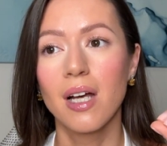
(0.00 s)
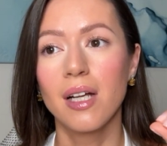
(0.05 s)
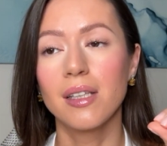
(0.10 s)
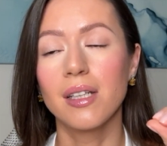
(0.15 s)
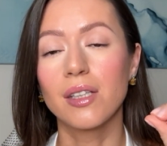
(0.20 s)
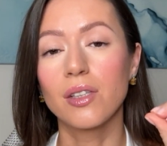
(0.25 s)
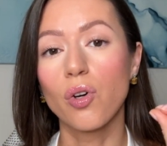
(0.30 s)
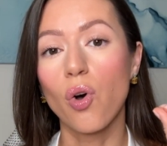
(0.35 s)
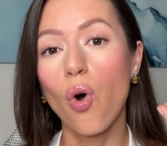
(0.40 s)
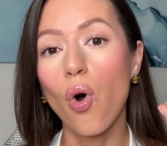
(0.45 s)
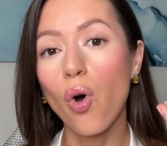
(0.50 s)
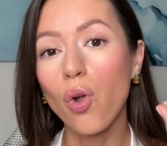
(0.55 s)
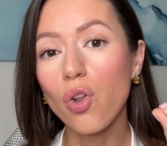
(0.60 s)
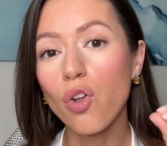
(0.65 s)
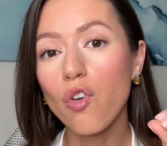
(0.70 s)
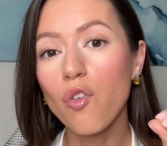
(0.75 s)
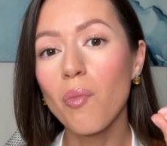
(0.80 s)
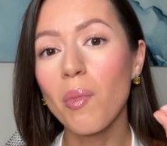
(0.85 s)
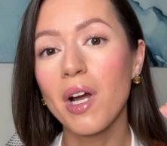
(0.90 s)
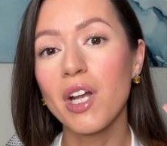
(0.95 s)
that all
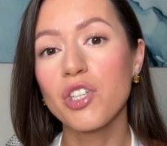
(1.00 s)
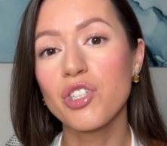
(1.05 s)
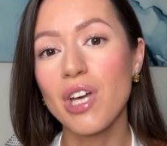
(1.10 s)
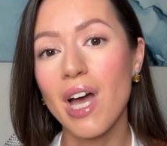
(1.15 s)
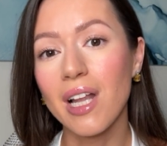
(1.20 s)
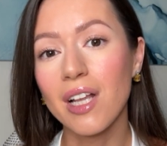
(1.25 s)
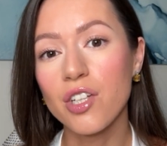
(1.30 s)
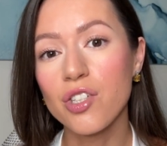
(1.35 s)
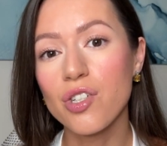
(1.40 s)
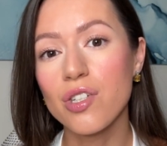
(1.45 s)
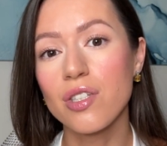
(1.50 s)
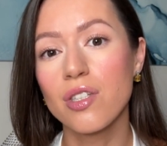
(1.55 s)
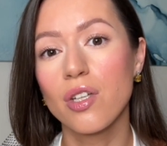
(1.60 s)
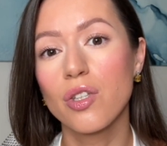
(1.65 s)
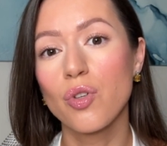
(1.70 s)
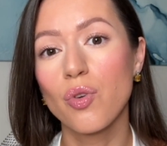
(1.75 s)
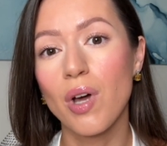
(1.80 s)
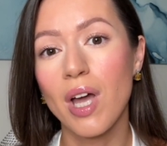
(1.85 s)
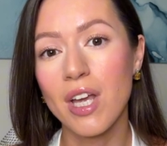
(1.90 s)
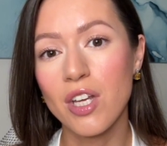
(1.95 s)
of my challenging
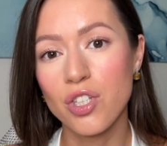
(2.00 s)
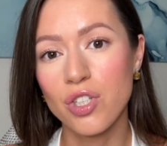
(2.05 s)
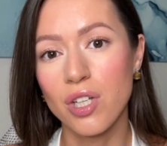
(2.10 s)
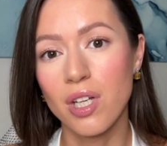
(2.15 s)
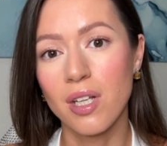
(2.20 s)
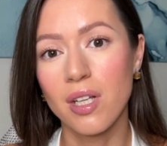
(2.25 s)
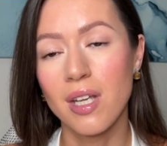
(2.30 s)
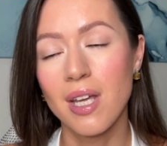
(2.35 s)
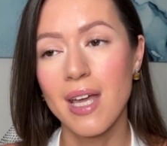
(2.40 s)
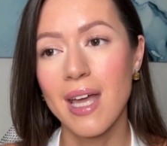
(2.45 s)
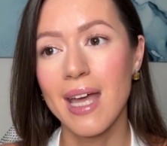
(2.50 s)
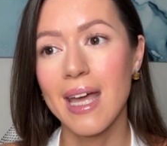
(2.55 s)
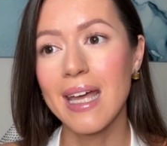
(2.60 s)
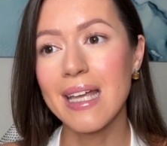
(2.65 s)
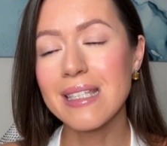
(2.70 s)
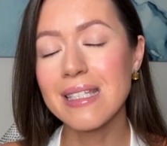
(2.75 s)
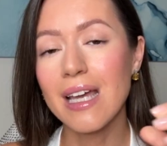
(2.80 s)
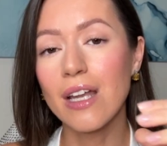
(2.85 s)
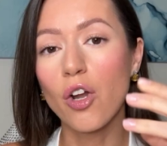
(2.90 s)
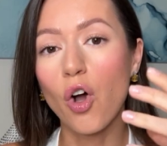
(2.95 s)
situation,
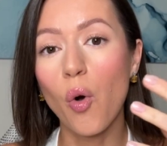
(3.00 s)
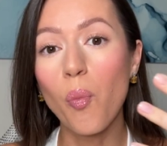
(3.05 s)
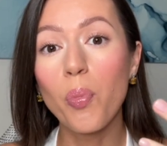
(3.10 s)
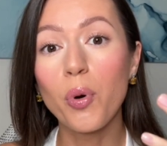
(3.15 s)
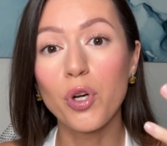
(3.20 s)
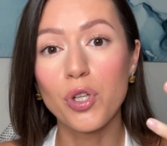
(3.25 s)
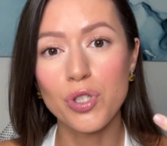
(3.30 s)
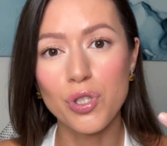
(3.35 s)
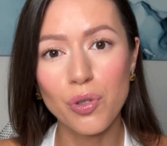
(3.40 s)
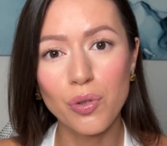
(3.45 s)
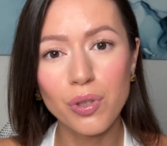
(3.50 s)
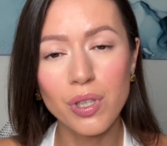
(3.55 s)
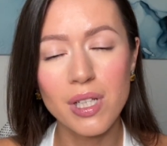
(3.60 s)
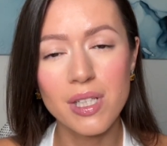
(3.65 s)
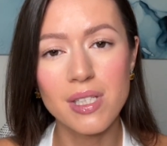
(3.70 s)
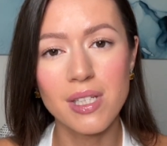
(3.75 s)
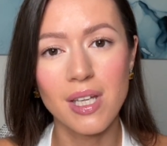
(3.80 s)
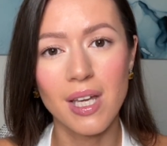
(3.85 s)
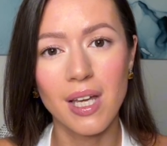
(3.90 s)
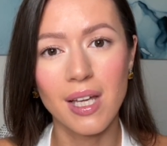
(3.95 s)
it's an
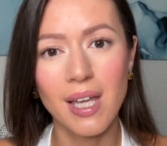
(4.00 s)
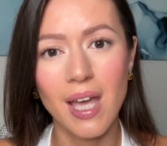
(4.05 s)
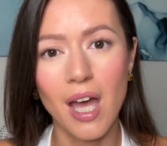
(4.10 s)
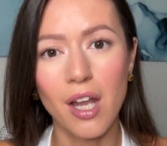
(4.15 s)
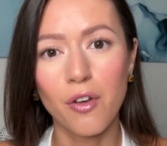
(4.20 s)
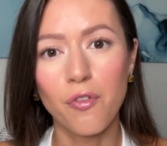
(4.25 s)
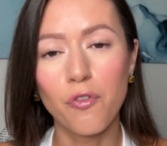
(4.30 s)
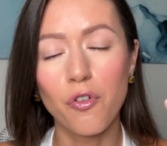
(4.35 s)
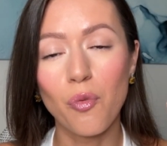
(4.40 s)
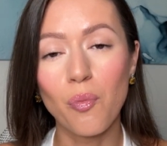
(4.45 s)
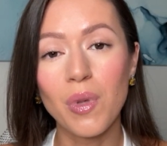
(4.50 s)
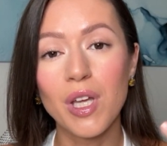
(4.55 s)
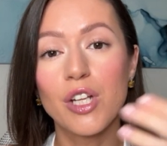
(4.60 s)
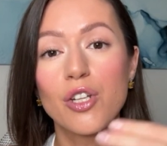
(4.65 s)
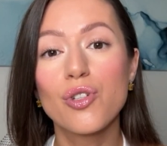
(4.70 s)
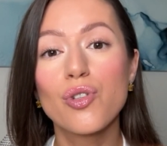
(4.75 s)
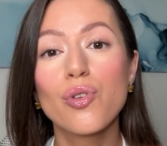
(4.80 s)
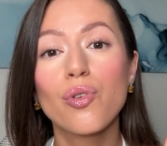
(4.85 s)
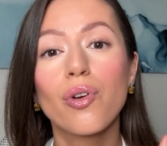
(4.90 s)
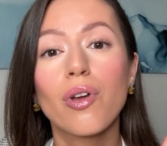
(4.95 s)
opportunity again for me
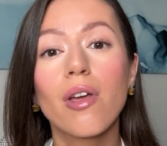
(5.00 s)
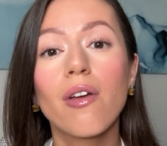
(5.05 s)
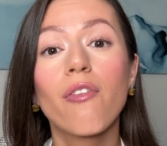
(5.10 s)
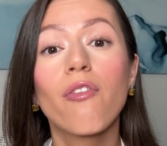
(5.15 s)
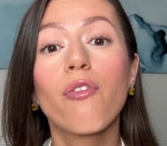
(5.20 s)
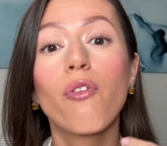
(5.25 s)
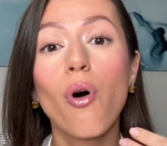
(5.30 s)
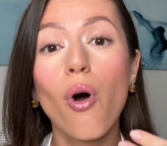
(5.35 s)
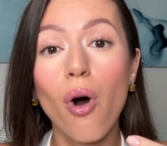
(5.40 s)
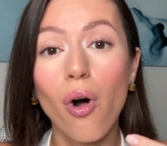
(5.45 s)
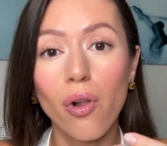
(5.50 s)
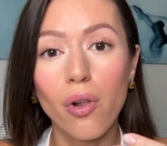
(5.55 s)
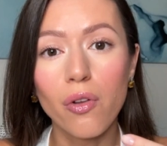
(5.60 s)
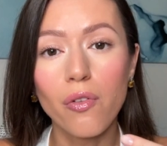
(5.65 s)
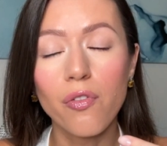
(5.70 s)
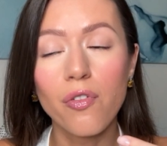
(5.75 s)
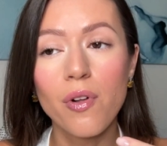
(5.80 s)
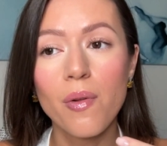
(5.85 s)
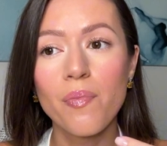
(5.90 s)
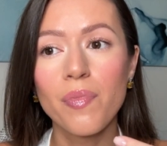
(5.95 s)
to
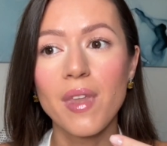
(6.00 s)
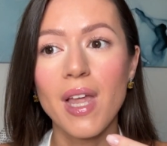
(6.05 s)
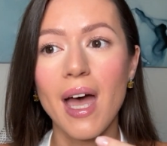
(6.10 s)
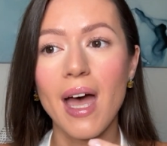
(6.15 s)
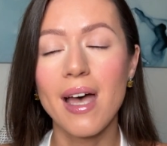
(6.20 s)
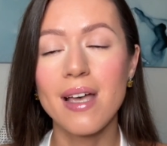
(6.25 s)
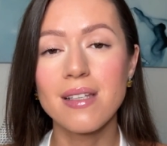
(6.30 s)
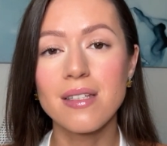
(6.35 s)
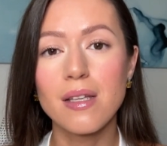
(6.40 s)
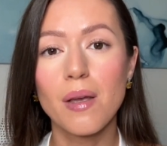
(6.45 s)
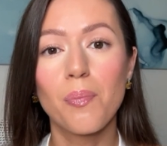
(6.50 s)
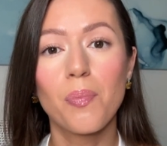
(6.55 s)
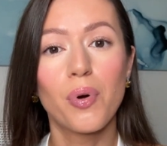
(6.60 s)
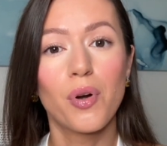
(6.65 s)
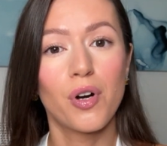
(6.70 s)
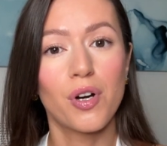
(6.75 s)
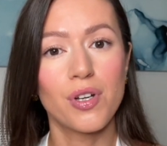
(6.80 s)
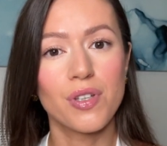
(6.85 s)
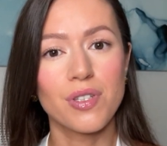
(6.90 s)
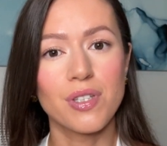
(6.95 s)
evolve as a
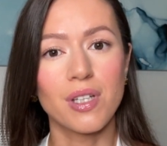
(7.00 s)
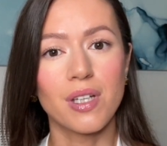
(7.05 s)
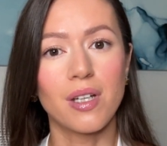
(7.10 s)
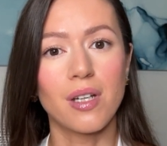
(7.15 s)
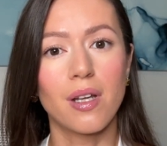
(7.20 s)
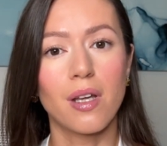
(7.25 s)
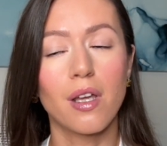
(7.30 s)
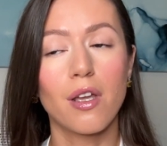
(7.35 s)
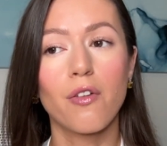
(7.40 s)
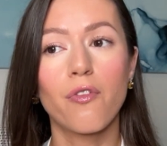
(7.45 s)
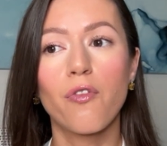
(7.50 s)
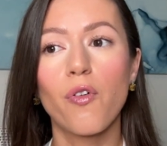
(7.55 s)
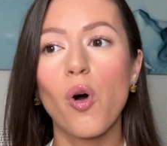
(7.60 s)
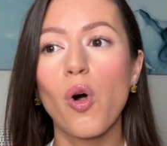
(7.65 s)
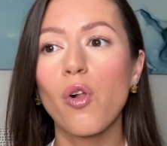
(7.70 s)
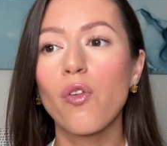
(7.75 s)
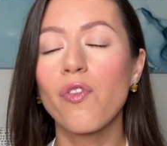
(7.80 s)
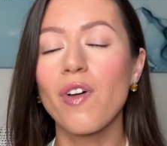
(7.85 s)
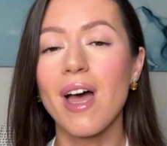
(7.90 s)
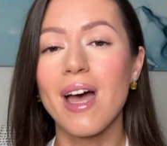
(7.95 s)
person,
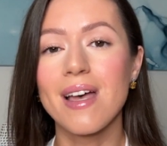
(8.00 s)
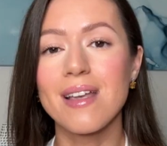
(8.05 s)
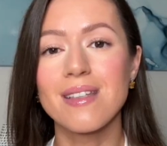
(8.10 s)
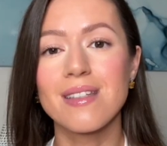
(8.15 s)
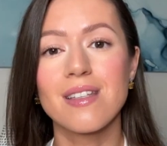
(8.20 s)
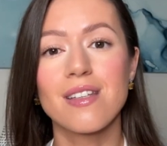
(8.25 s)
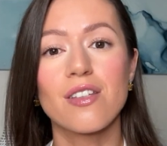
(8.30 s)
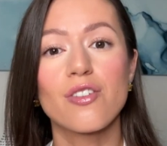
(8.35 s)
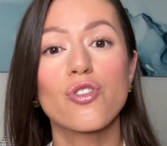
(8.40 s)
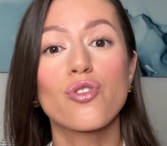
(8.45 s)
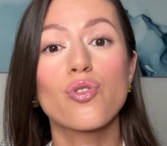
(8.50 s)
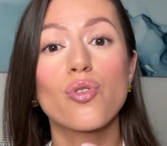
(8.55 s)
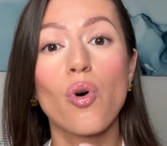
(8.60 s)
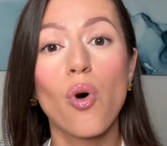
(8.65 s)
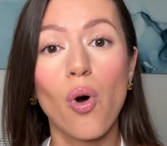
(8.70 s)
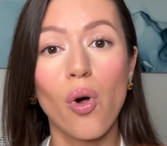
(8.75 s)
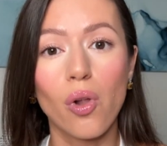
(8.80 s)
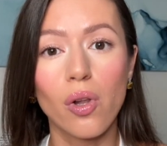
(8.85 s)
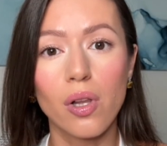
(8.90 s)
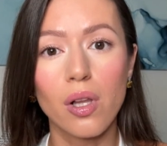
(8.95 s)
evolve as a
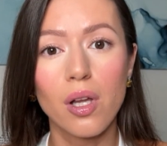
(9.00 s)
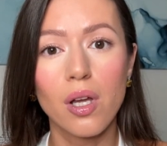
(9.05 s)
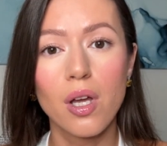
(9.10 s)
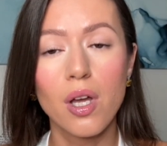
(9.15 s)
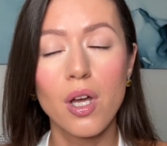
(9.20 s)
soul,